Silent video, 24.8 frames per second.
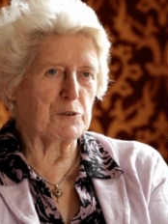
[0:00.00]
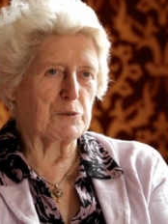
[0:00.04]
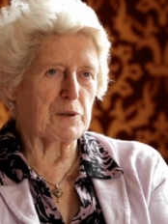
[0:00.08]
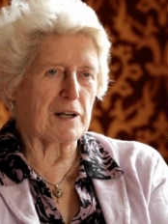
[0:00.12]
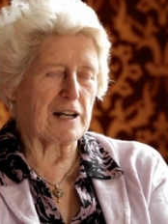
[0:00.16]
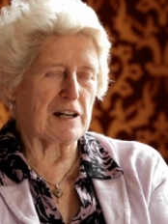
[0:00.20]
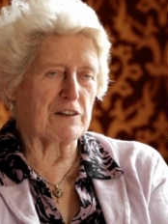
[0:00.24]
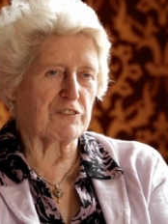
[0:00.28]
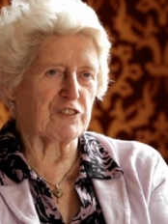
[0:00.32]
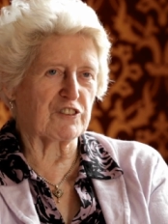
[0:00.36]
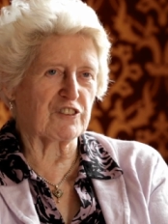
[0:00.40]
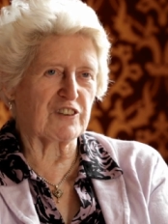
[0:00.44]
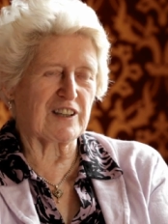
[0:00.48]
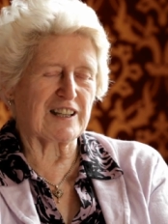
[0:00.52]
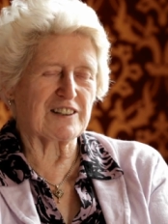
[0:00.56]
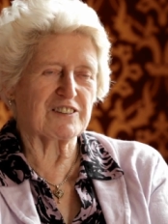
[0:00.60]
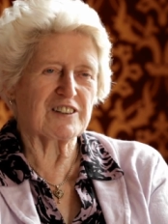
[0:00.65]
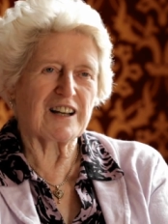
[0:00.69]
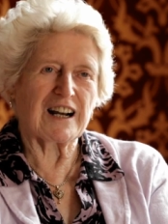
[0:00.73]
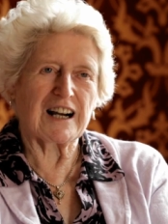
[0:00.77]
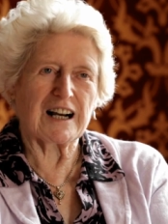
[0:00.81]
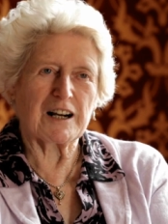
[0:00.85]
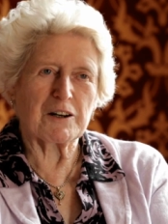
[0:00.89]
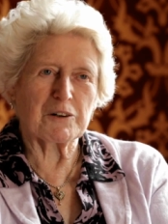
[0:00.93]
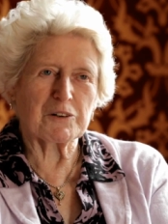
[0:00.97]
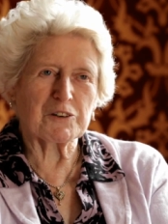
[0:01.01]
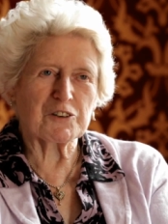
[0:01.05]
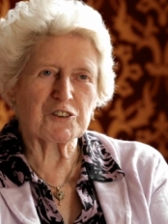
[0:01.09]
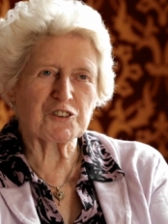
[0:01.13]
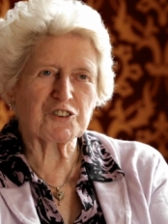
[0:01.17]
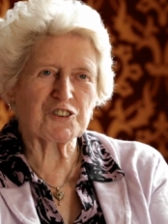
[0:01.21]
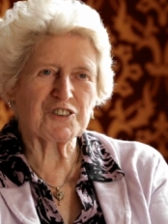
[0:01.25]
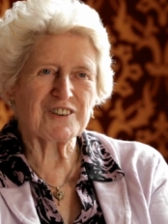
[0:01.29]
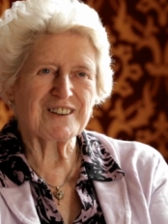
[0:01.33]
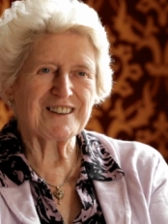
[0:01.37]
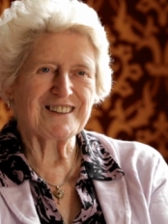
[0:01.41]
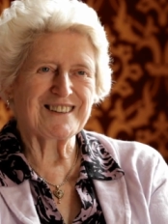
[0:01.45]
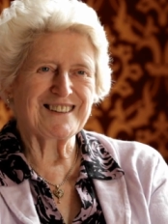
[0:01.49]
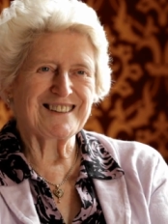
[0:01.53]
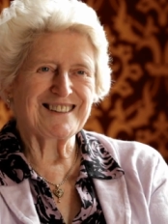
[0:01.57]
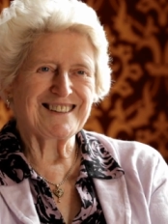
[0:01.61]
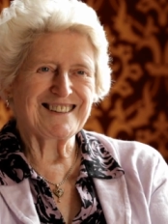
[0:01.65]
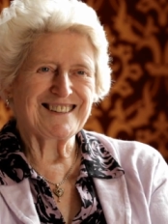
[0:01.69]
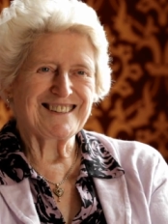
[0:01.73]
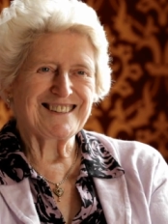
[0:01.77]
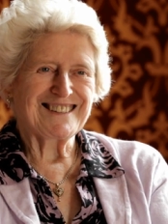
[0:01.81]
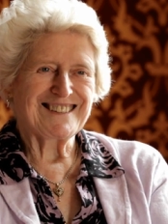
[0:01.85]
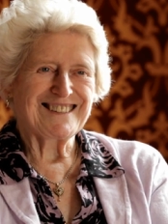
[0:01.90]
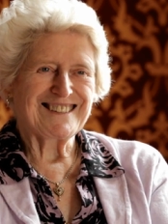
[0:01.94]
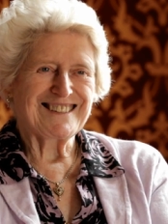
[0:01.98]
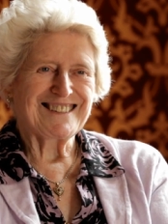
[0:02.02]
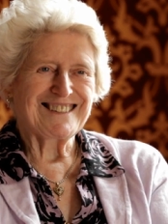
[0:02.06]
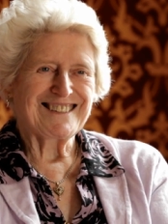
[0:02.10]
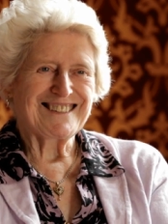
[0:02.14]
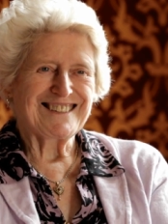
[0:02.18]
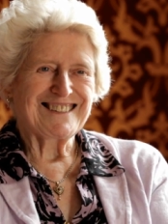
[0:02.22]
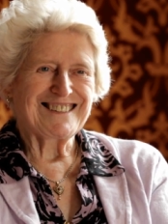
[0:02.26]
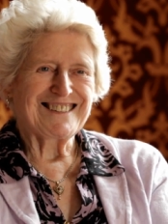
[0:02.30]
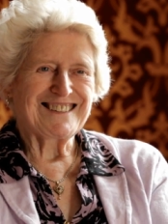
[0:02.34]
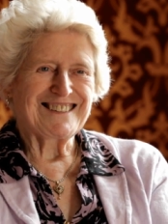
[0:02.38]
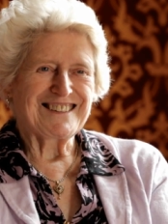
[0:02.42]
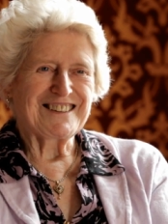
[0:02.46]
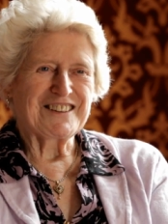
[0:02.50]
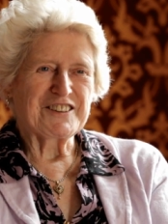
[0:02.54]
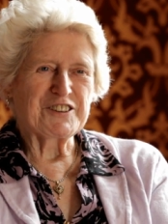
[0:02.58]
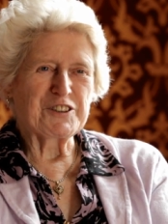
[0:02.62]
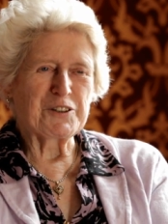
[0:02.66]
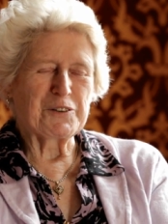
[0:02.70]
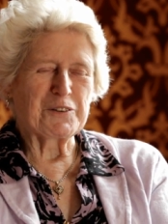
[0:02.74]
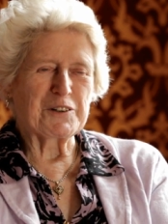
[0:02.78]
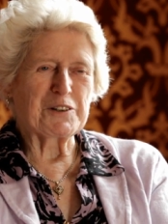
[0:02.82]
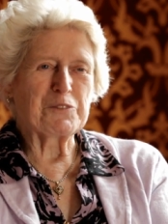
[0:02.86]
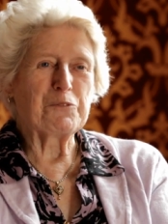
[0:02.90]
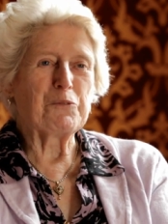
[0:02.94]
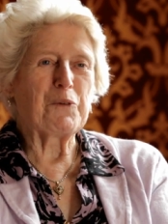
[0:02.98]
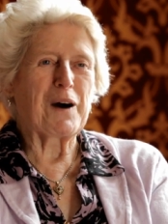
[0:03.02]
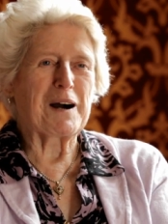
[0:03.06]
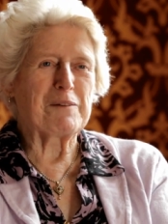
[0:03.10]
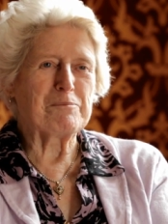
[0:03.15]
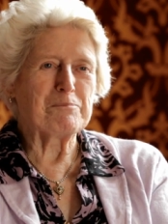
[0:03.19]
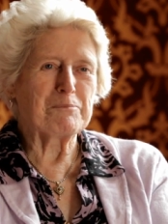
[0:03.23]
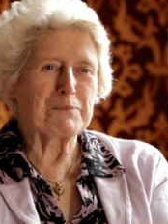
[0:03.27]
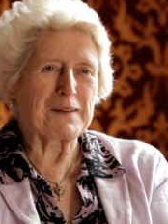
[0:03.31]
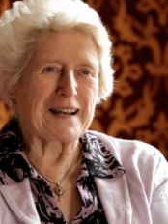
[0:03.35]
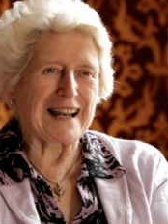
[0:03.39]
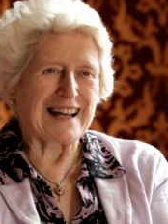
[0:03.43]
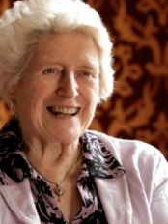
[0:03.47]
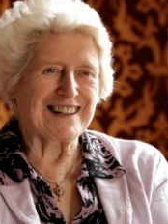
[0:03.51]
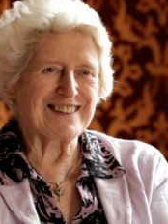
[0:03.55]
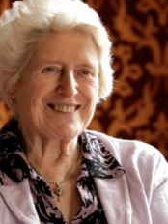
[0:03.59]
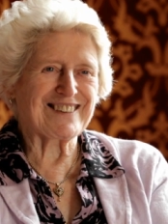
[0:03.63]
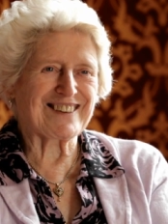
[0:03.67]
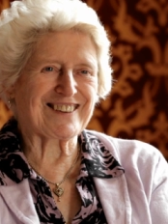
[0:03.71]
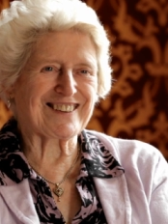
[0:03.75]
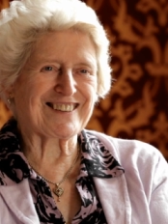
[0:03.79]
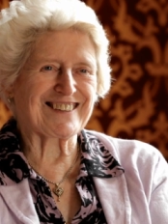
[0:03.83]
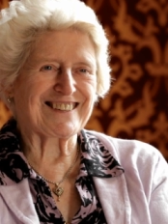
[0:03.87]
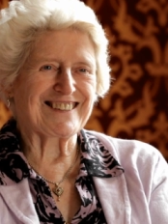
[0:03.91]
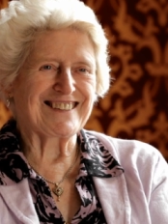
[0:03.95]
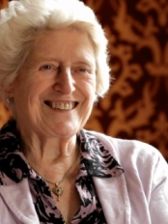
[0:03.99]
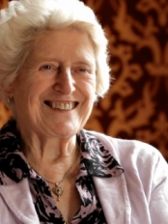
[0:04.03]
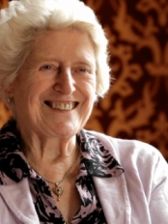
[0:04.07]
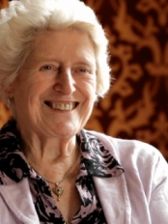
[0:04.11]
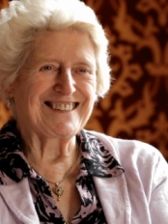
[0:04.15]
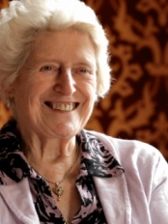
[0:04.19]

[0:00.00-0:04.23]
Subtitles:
You have set hours. You're in one place.